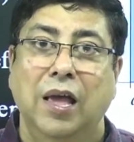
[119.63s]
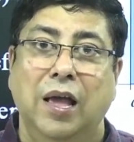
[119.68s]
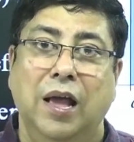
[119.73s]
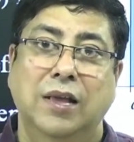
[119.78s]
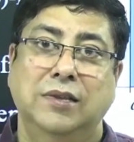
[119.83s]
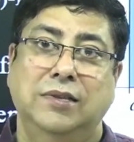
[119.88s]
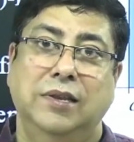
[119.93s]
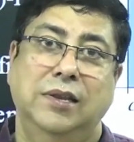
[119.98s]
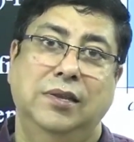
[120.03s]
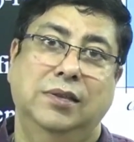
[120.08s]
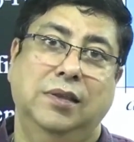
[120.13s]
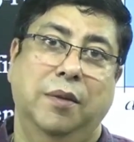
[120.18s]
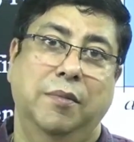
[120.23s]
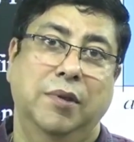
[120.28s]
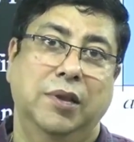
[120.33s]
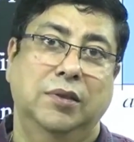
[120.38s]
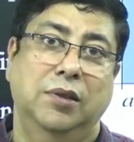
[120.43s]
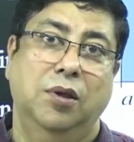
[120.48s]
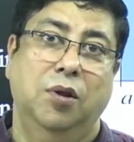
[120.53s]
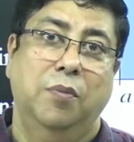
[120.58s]
answer is
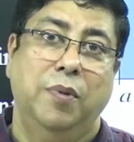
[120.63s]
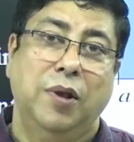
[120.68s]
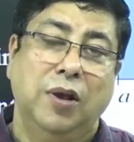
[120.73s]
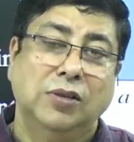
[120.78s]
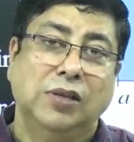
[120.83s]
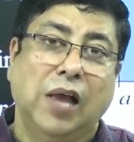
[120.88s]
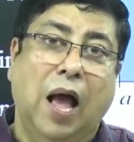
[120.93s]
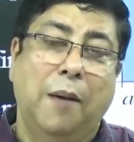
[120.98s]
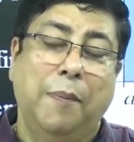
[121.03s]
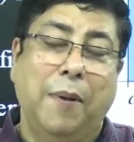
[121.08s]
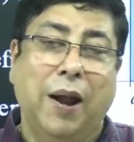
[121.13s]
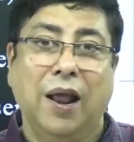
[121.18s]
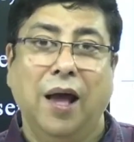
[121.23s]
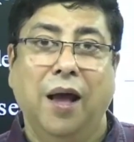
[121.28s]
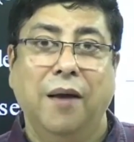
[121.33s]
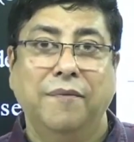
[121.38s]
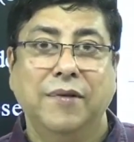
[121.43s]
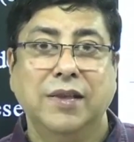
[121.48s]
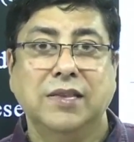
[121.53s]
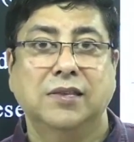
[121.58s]
coming 0 because upper
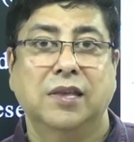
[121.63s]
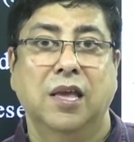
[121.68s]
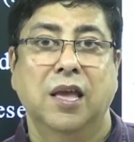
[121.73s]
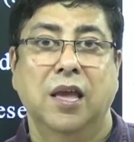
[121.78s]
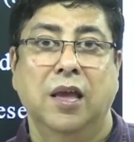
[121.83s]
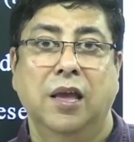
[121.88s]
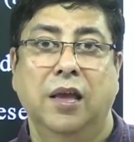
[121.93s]
half is